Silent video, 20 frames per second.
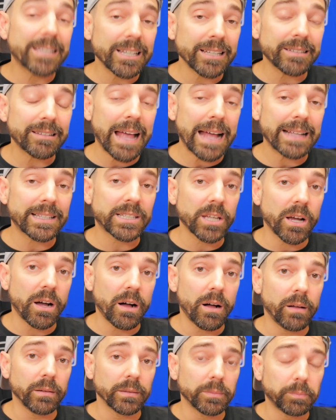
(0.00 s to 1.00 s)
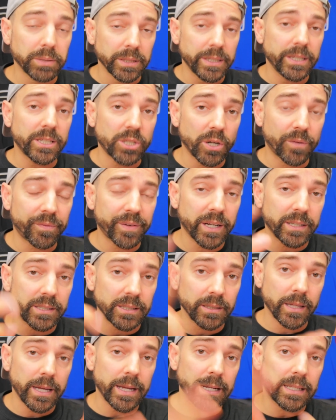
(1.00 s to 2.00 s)
it. That's all. Please don't forget to
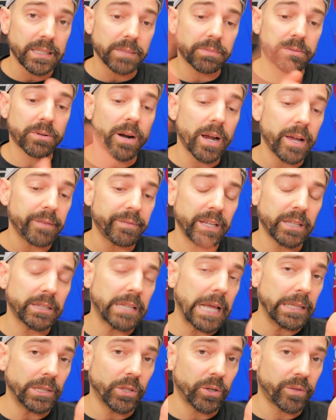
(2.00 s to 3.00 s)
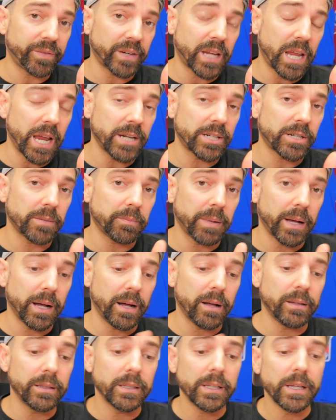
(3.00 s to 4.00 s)
like, subscribe, hit that notification
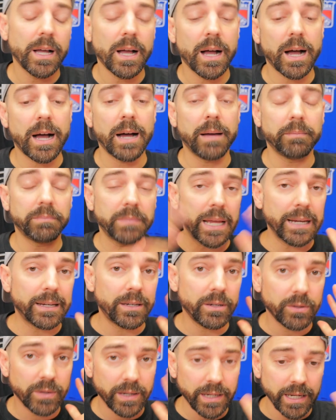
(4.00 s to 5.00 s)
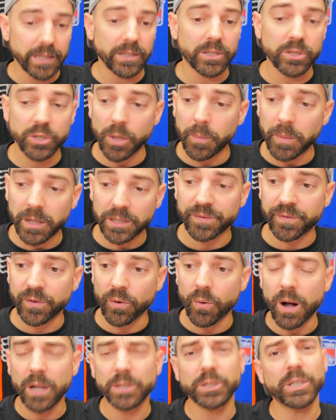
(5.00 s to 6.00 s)
bell. Um, thank you again so much for
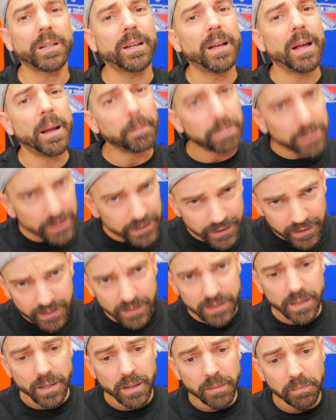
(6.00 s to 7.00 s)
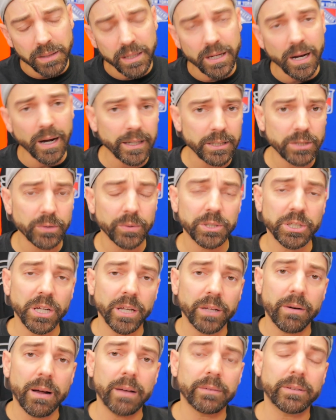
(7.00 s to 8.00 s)
watching. Please be kind to each
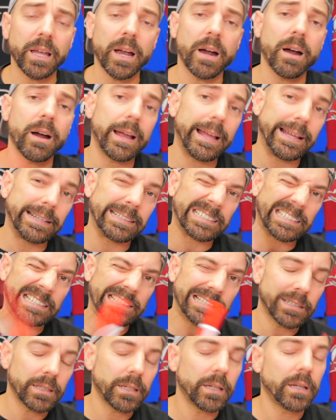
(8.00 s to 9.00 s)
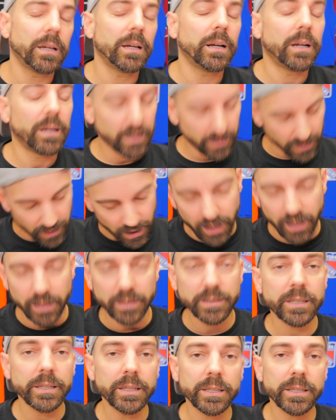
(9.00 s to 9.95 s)
other out there, and I'll see you